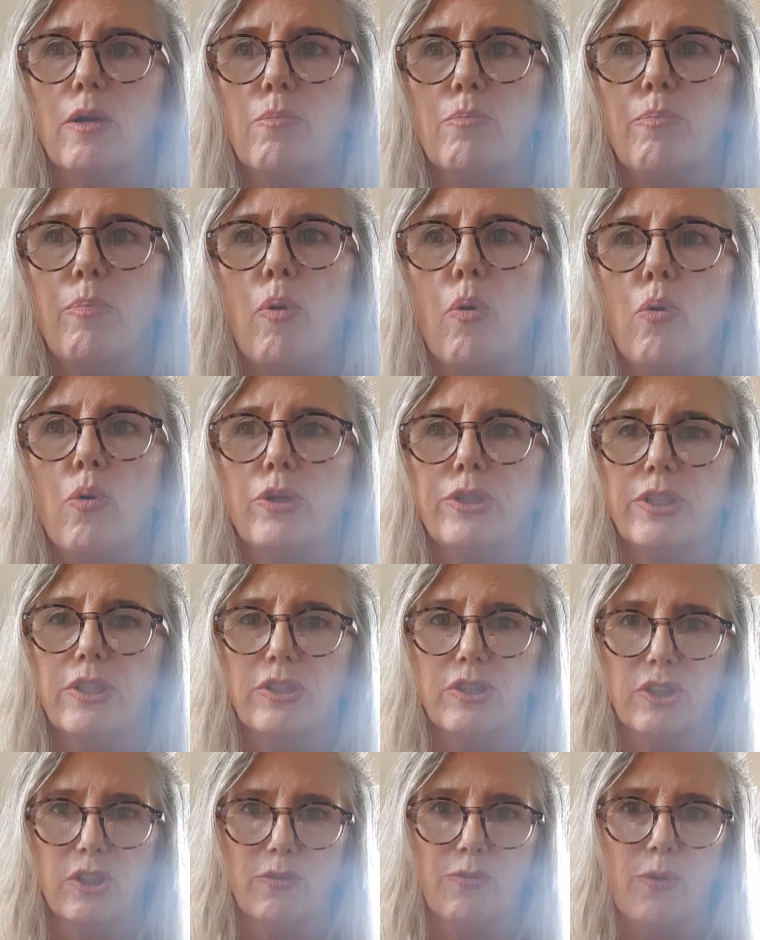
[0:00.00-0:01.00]

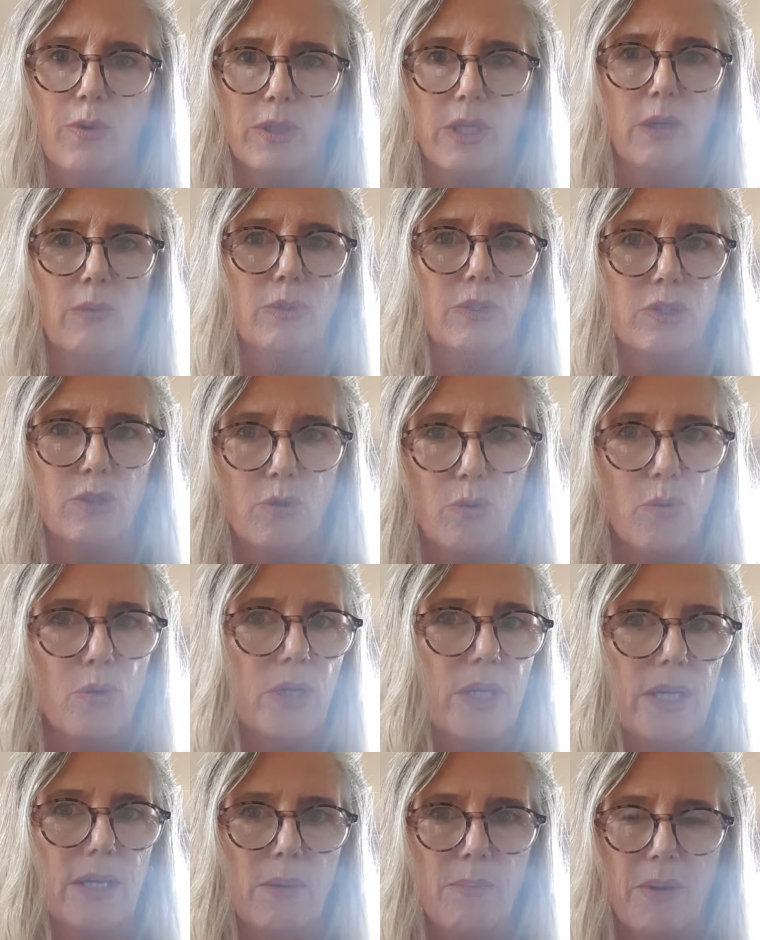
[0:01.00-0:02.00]
importance of what I was
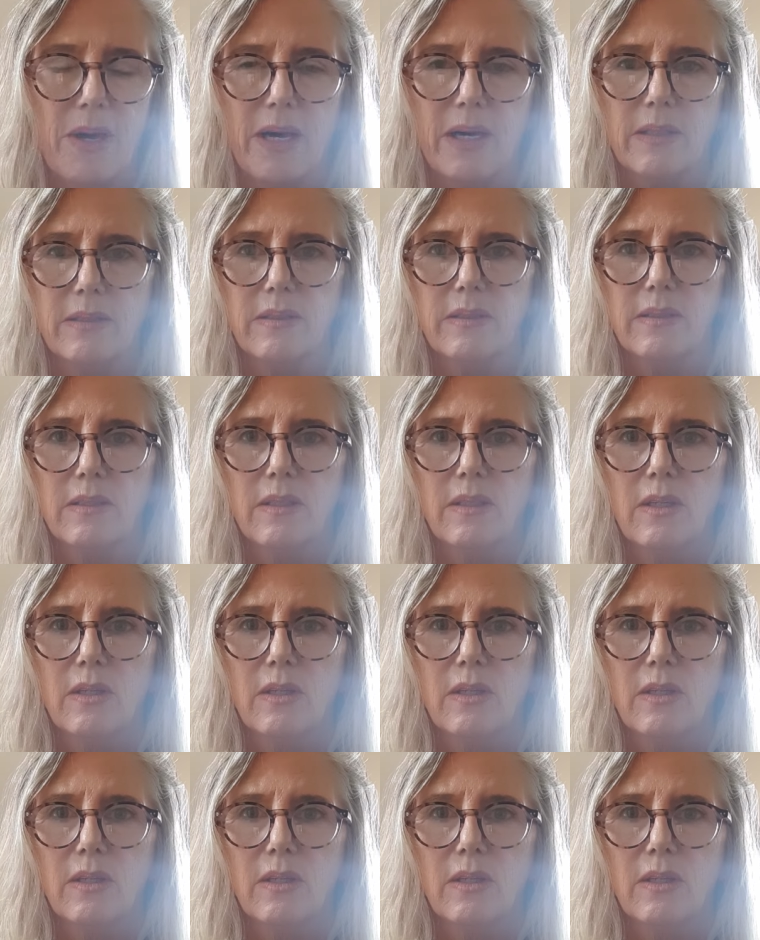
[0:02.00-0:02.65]
talking about